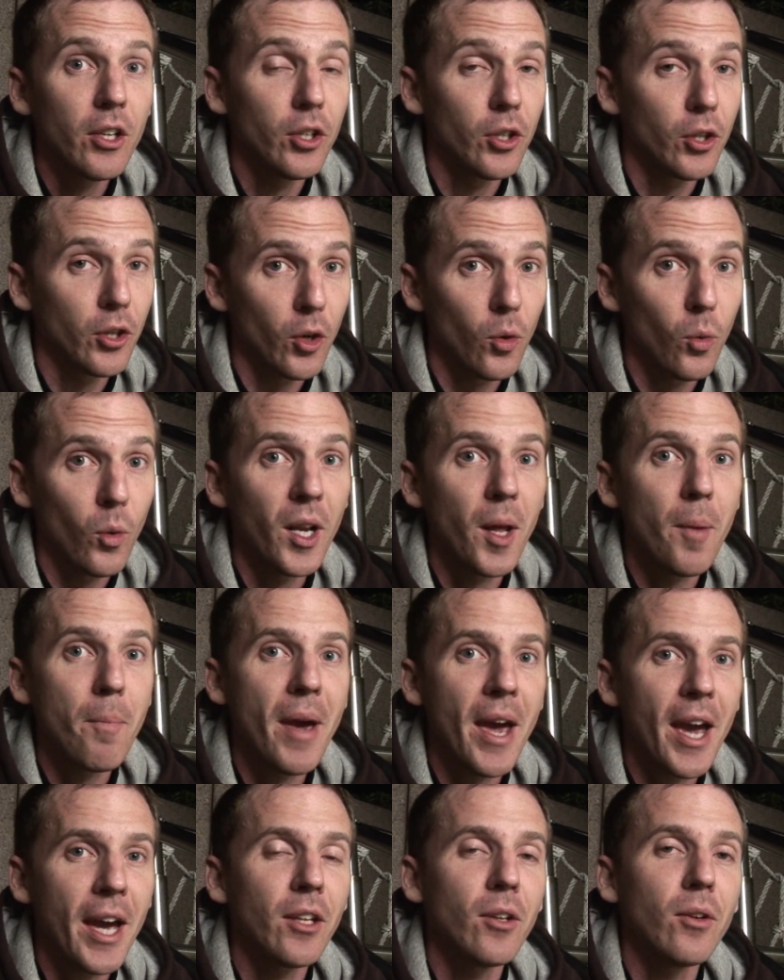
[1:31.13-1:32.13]
You're going to want to
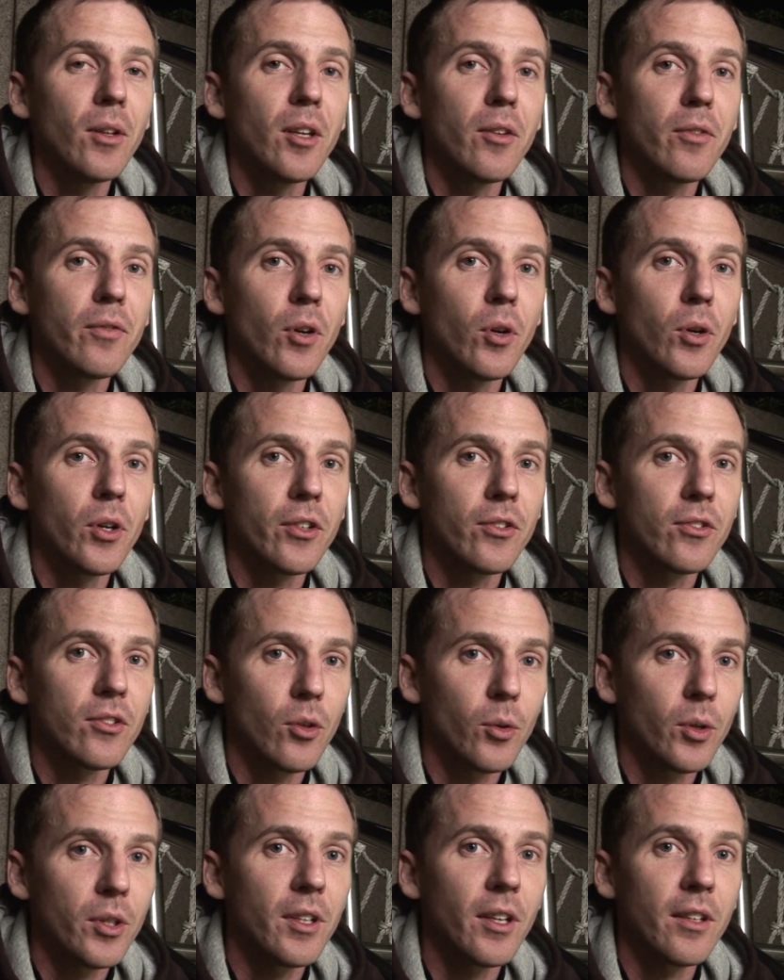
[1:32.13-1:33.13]
manually focus
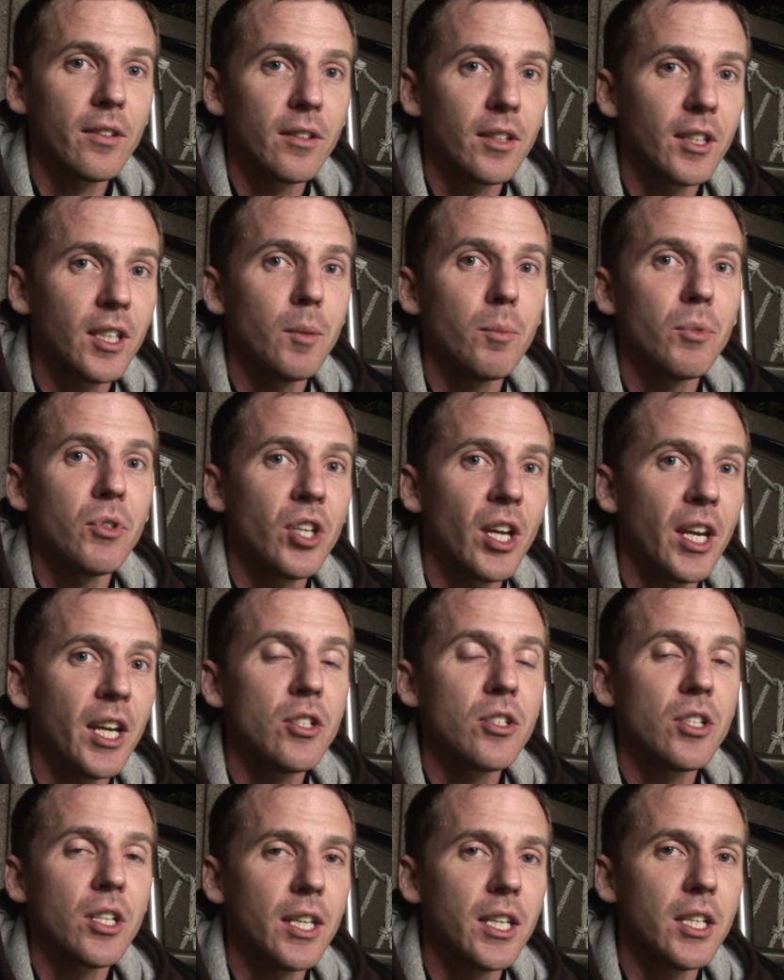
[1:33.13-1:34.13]
so it doesn't keep
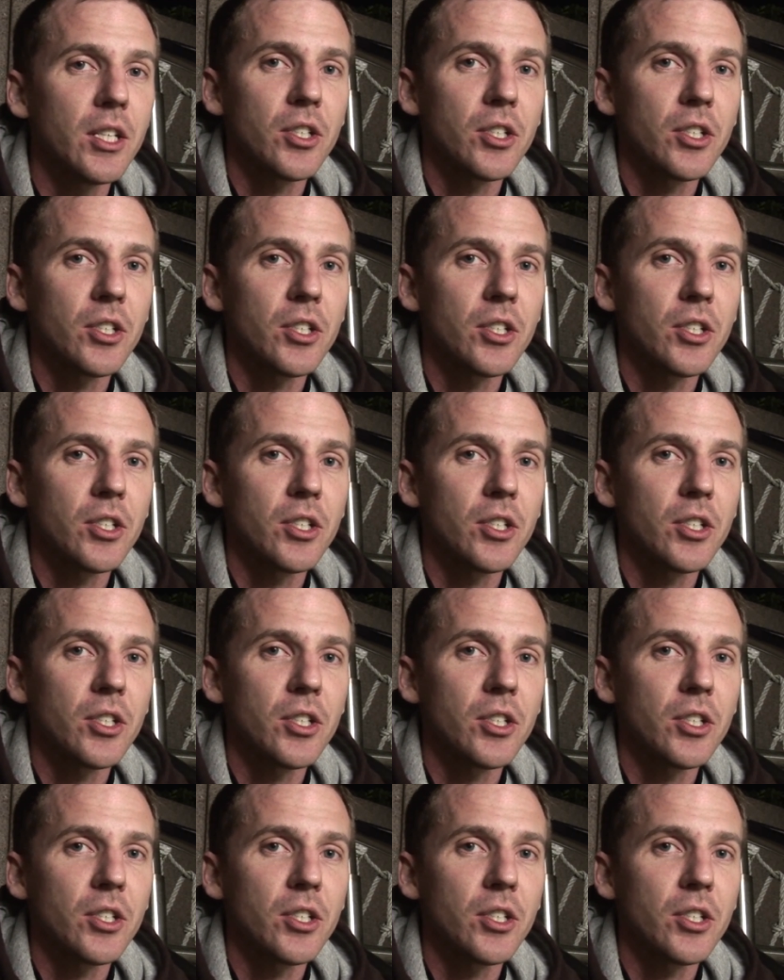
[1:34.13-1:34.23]
changing